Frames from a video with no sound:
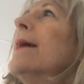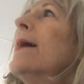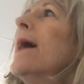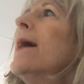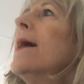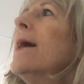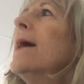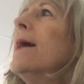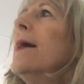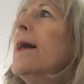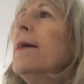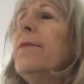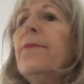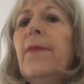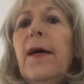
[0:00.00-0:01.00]

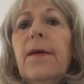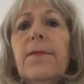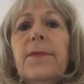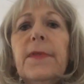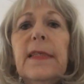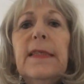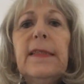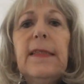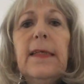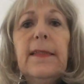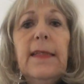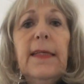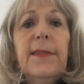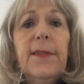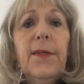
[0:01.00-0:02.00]
I found this,
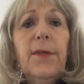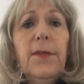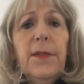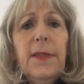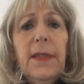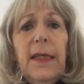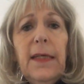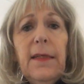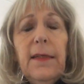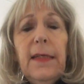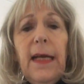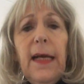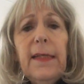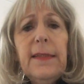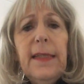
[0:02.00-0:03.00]
it's a good
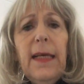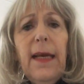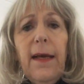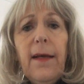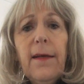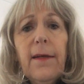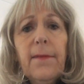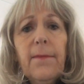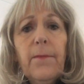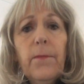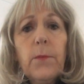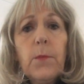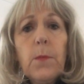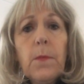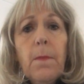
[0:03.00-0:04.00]
idea.
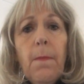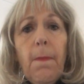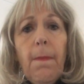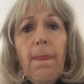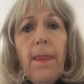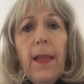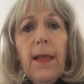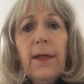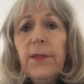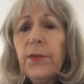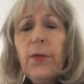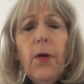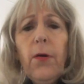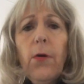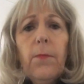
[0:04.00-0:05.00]

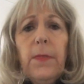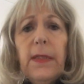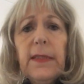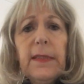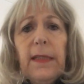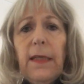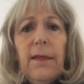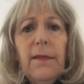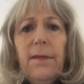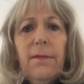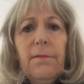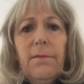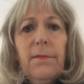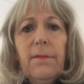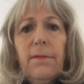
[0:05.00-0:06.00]
Stockholm is
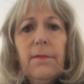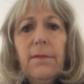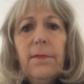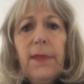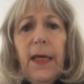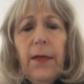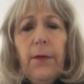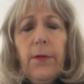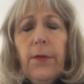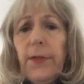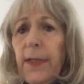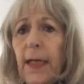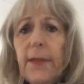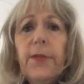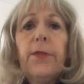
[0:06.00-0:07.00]

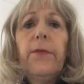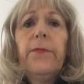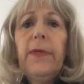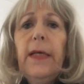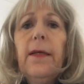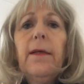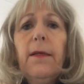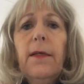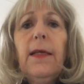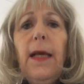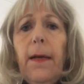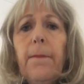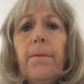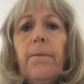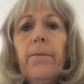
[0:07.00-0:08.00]
catastrophe, yeah.
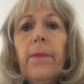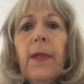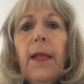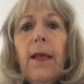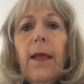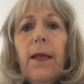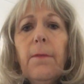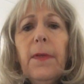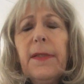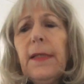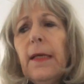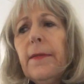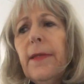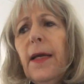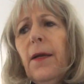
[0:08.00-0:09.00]

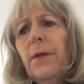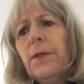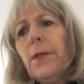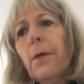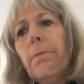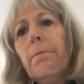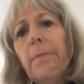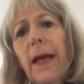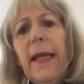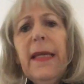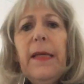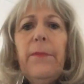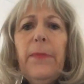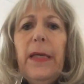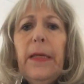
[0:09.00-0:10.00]
But there are so
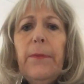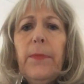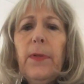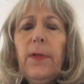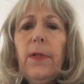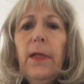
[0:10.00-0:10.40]
many people.